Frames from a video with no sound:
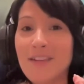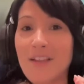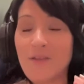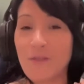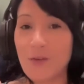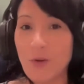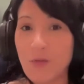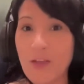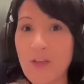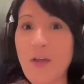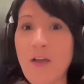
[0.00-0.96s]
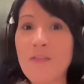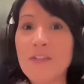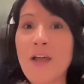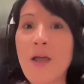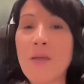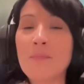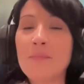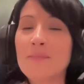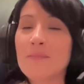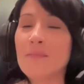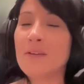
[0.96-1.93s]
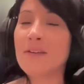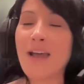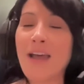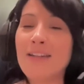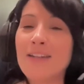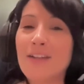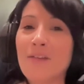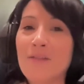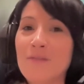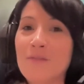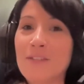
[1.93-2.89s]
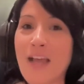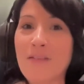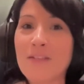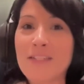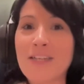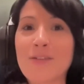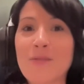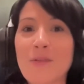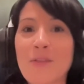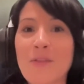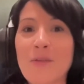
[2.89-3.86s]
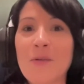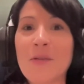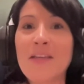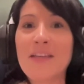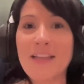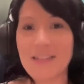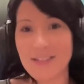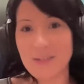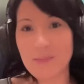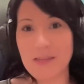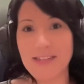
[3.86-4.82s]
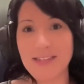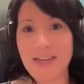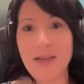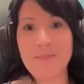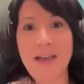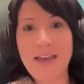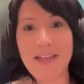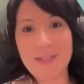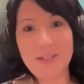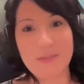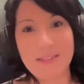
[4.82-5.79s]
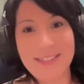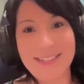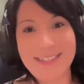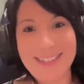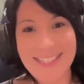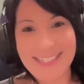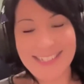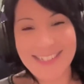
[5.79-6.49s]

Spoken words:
if you don't think you have the time, I'd love to have a session with you and speak time management.